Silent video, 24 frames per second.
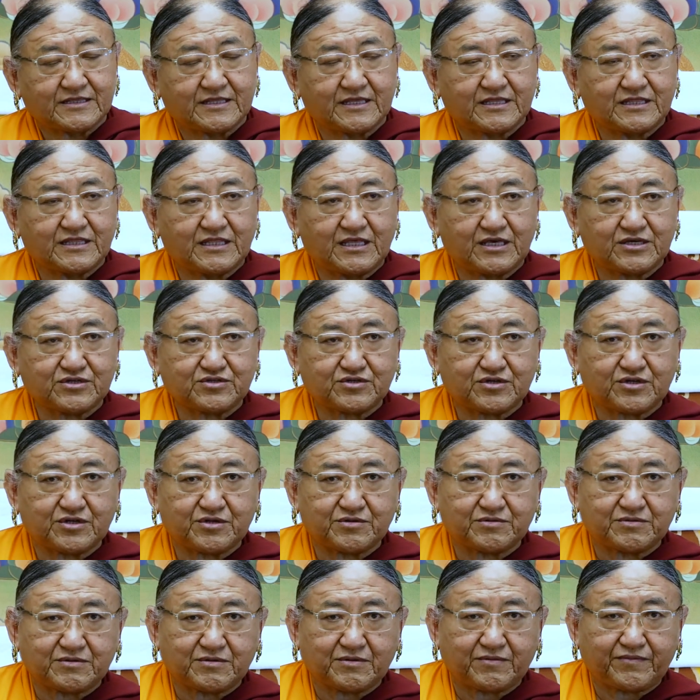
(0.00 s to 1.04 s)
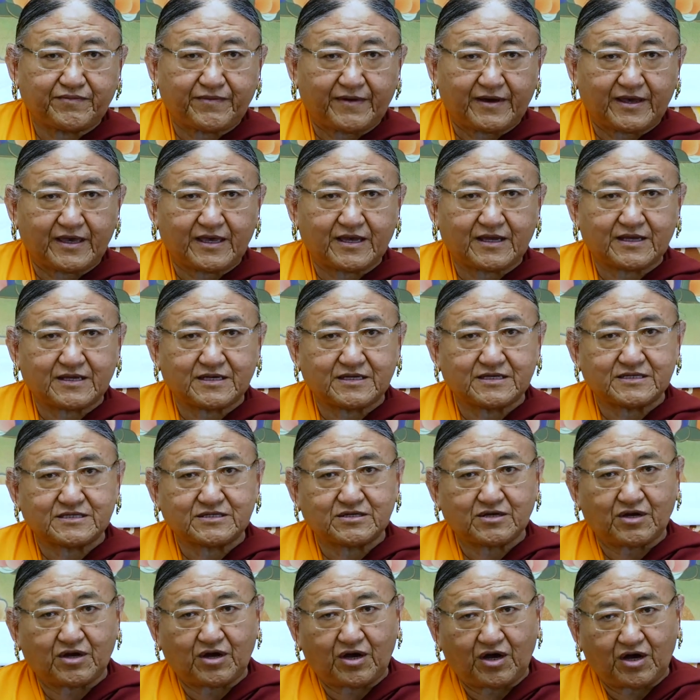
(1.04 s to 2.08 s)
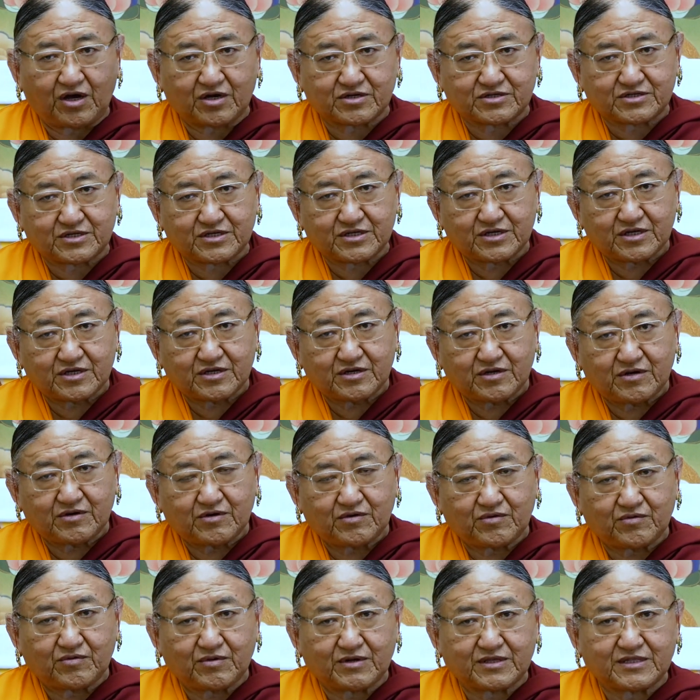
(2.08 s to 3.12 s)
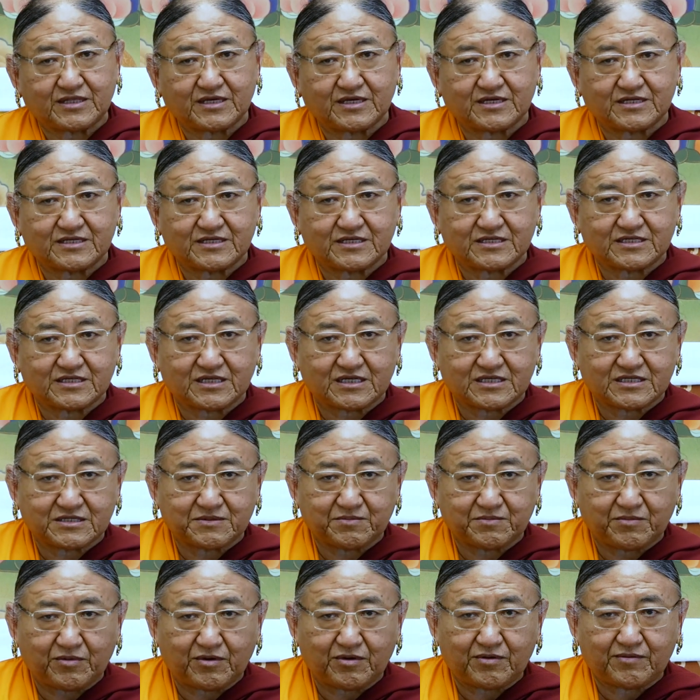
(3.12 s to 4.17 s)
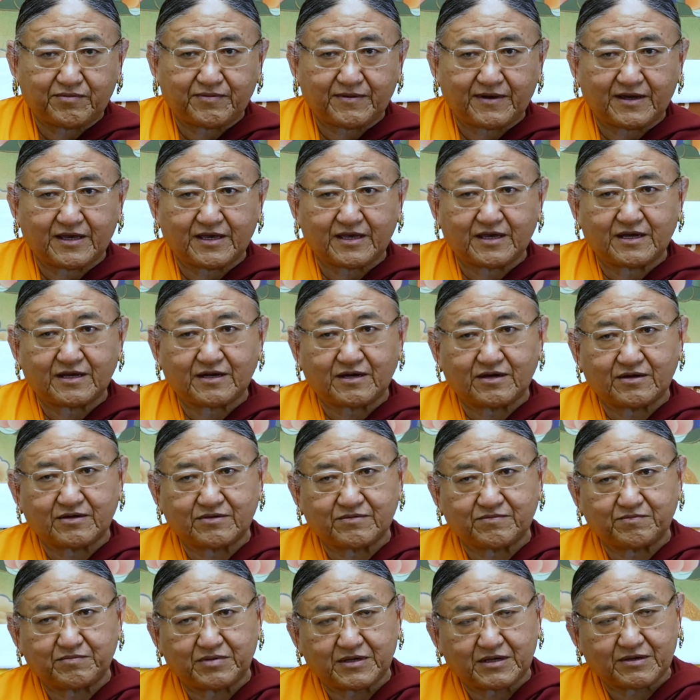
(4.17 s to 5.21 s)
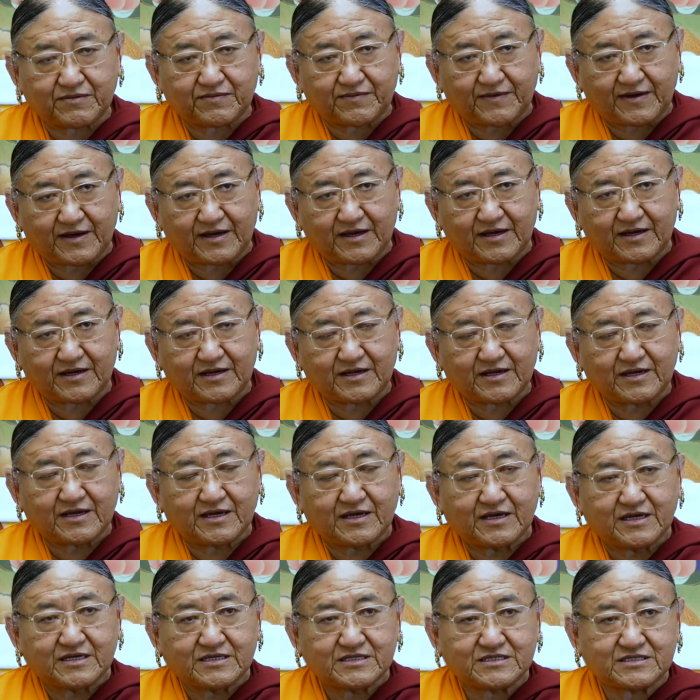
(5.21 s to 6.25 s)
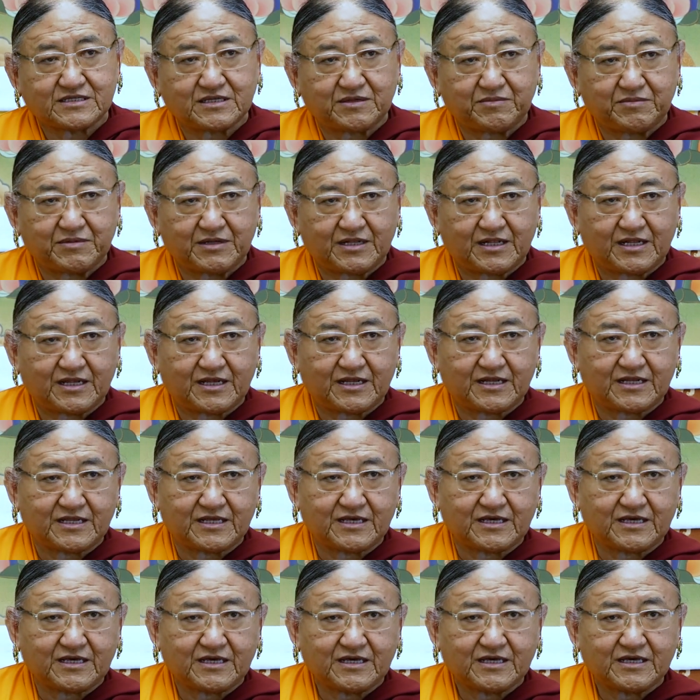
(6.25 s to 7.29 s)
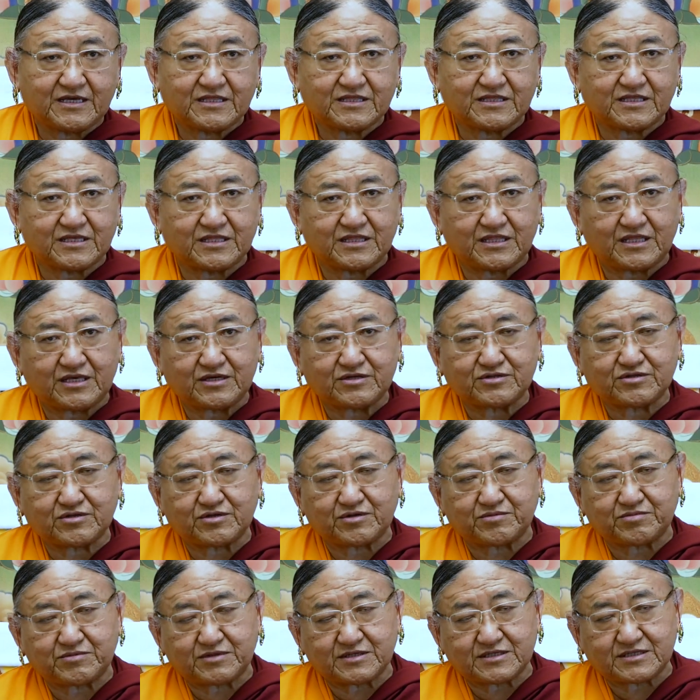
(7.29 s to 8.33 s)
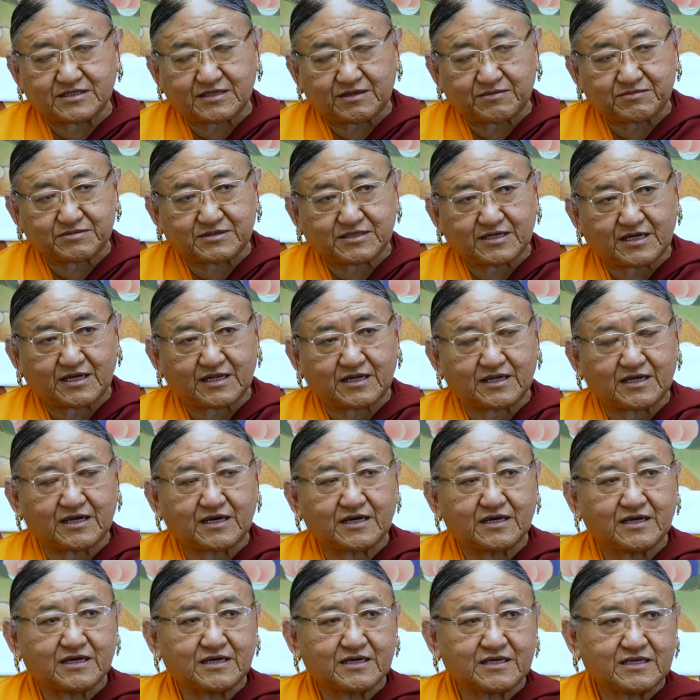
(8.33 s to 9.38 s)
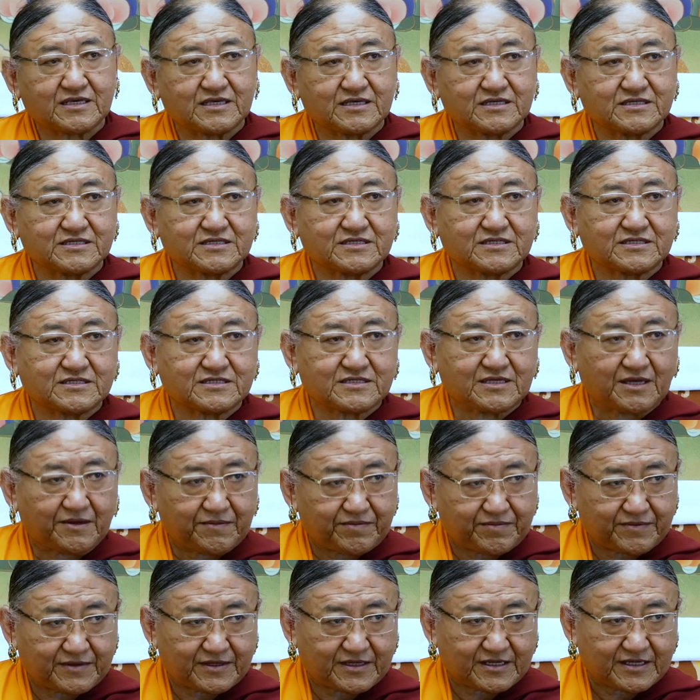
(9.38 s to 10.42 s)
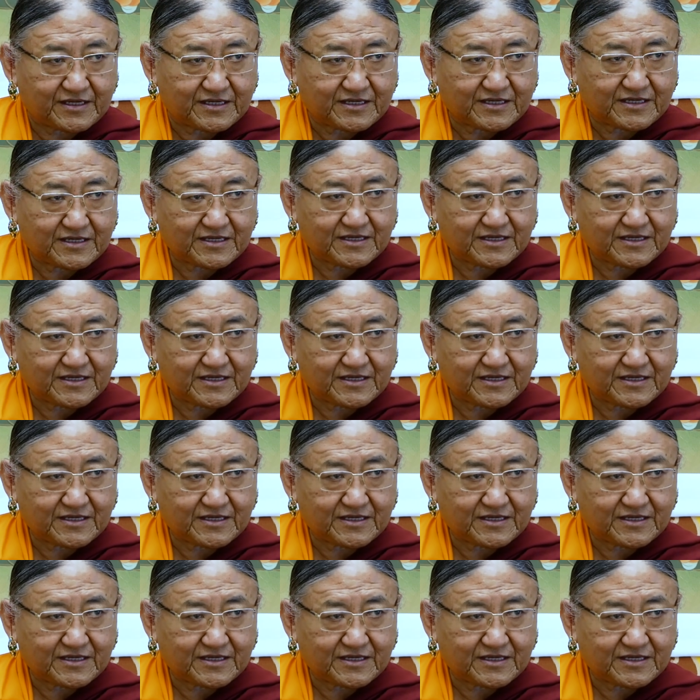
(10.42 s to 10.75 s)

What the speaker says: The nature of the fire is hot, whether it is a small fire or a big fire. Similarly, the nature of the samsara is suffering.